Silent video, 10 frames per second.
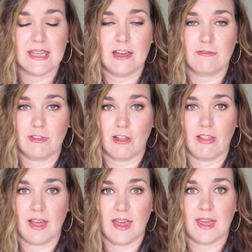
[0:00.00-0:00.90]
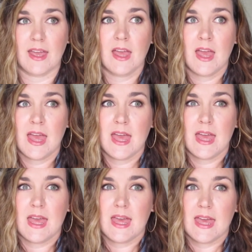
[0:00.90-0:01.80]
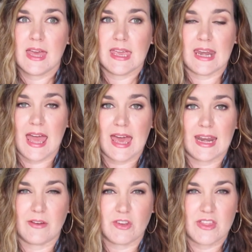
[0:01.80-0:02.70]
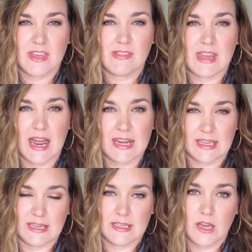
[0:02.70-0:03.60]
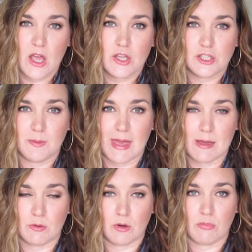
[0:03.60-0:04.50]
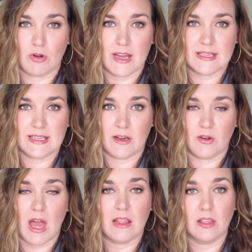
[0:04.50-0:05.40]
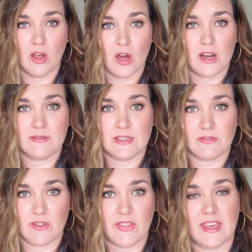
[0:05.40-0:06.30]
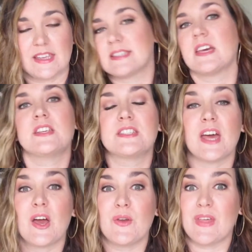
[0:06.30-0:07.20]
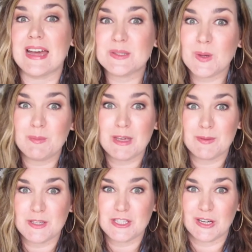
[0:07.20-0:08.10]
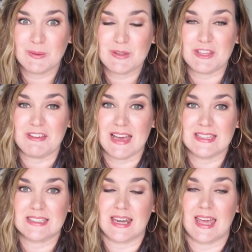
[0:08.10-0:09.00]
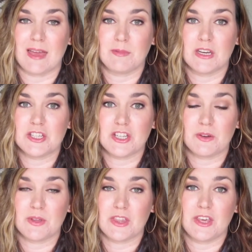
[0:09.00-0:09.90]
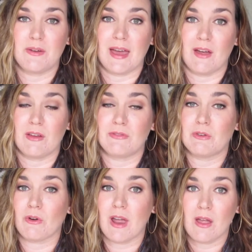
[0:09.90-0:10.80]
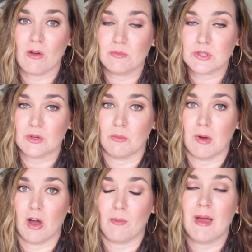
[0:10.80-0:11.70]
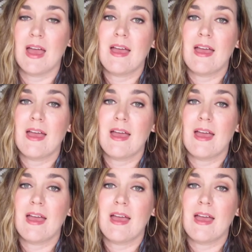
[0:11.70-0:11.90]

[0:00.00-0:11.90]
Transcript: and I felt like it had everything that I needed to be able to break down a lot of different things. So that's what I'm going to be sharing with you guys today. I'm going to share with you how if you are a homeschool mom,